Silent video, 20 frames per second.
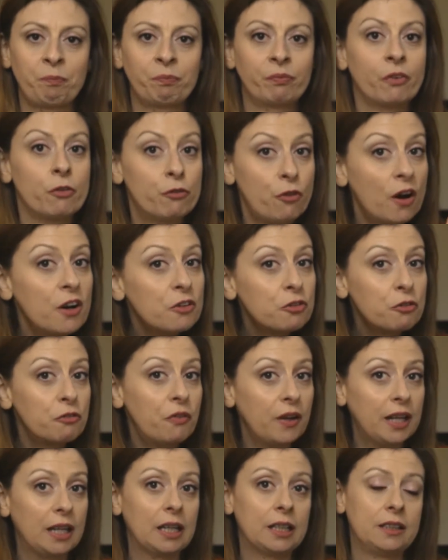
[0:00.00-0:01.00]
First
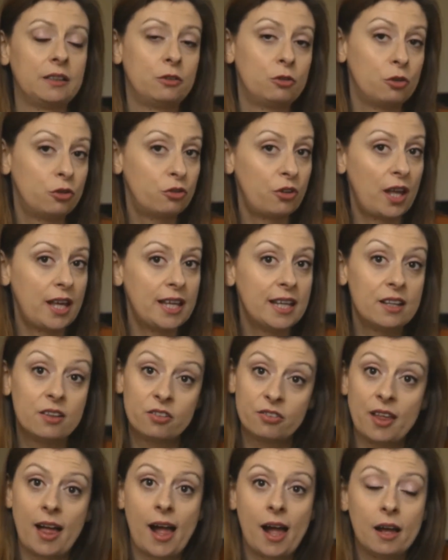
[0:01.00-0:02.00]
thing to say
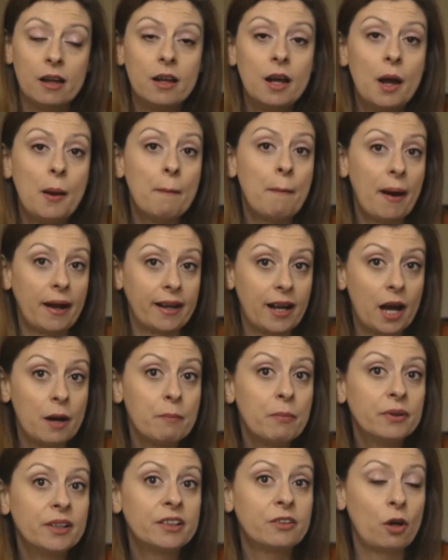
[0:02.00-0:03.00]
is that
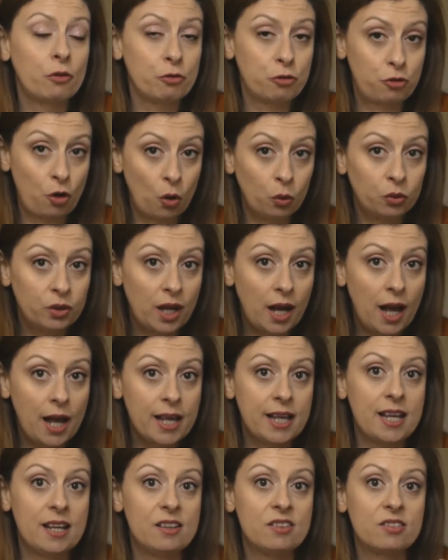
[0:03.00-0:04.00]
bicarbonate of soda
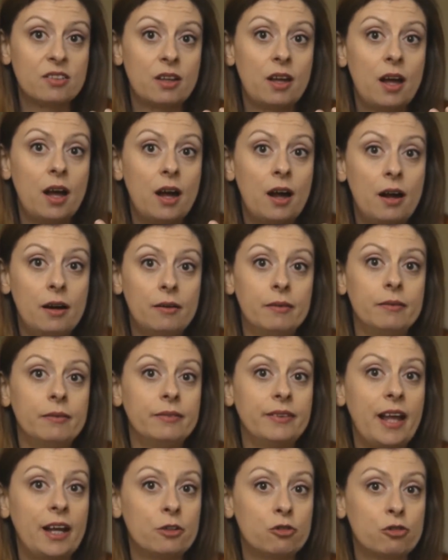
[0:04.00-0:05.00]
is a
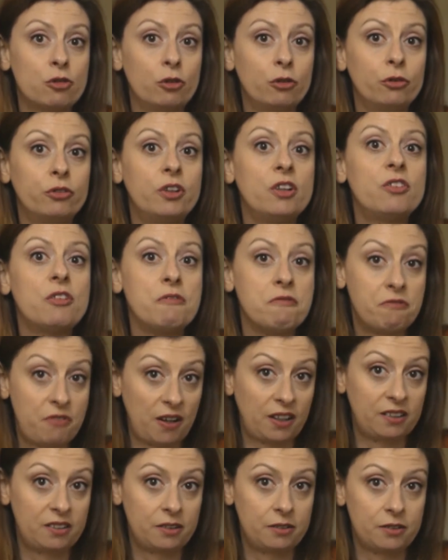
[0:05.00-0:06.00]
natural
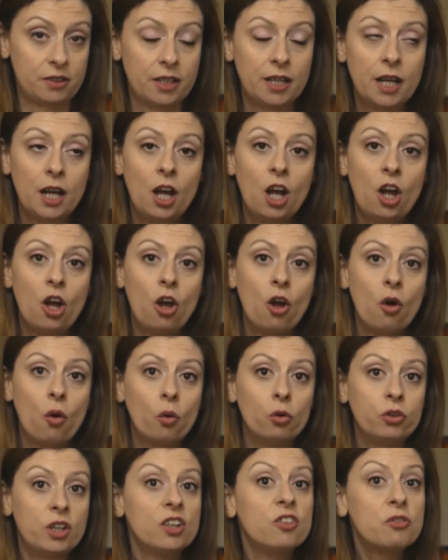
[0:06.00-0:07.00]
disinfectant.
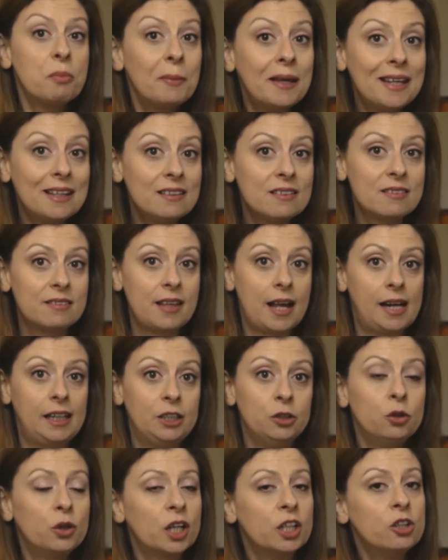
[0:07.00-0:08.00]
This means that
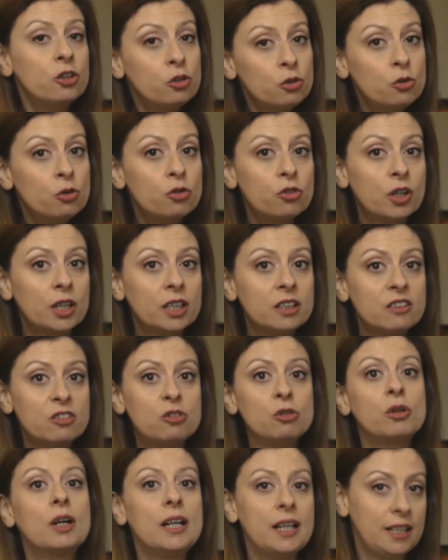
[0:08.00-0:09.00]
you can use it
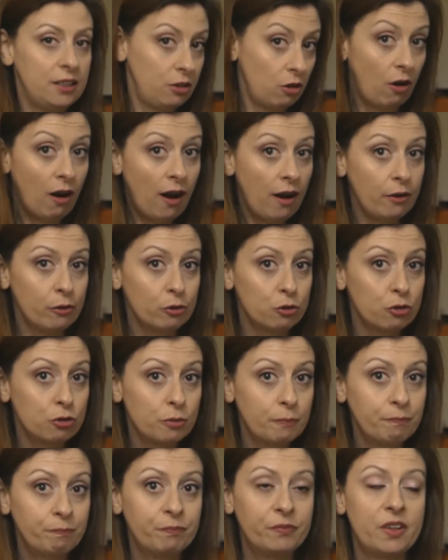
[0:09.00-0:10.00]
to clean your
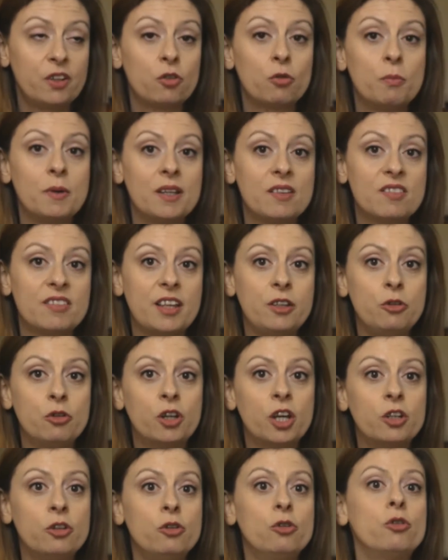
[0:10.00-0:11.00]
house. This means that you
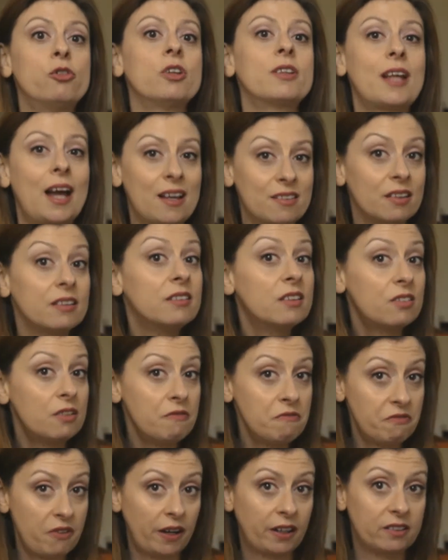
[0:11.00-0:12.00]
can use it as a
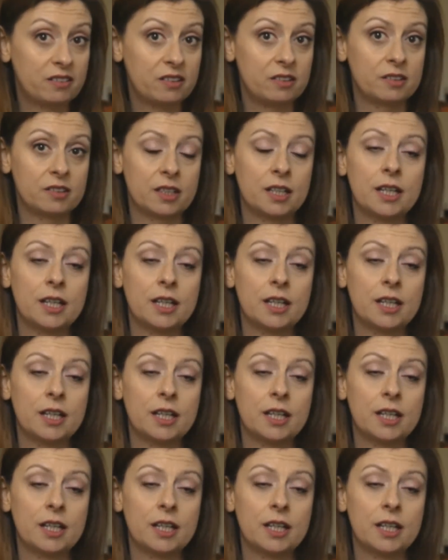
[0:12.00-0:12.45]
disinfectant.